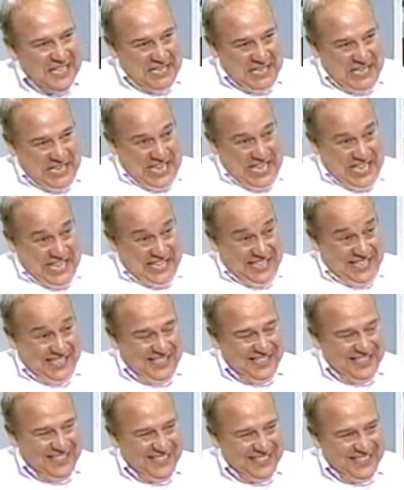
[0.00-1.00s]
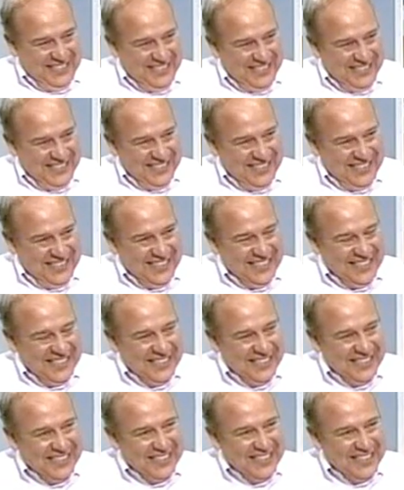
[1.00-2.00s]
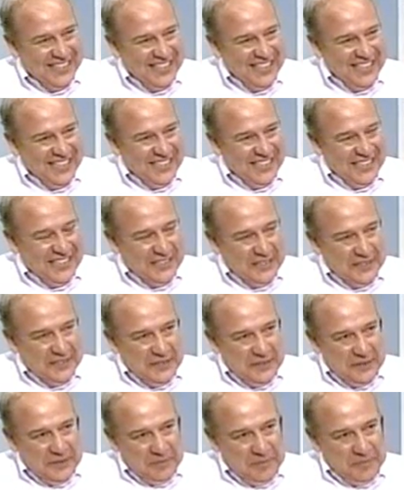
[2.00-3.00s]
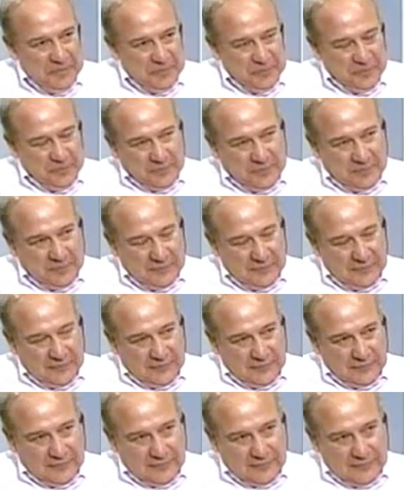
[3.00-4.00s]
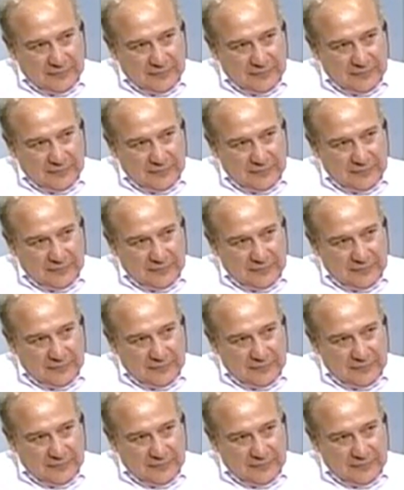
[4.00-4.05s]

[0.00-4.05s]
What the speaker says: I think the main gift that democracy gives us